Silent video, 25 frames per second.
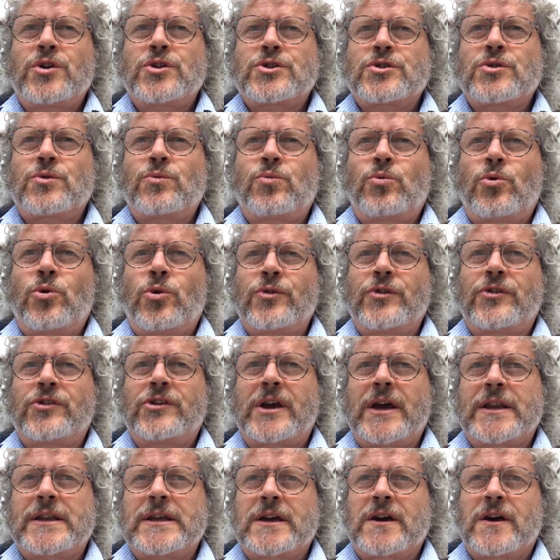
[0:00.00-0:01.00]
towards
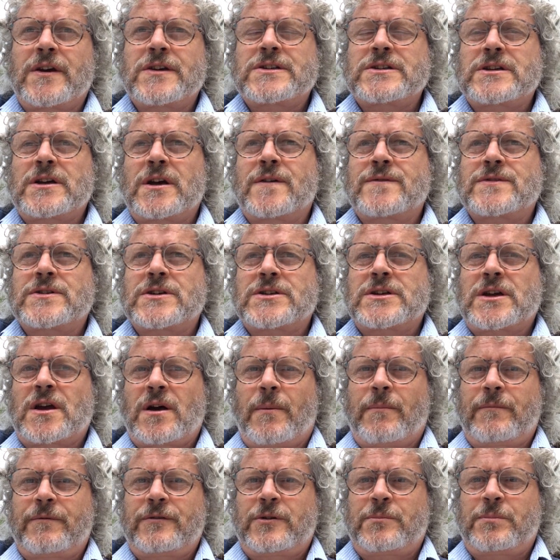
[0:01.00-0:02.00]
getting ourselves as
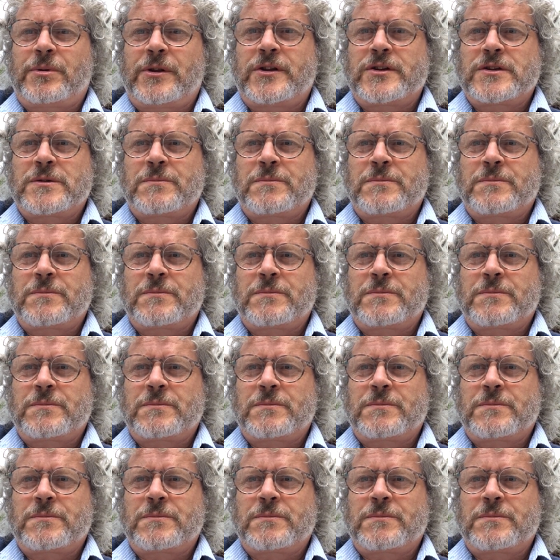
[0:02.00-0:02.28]
comfortable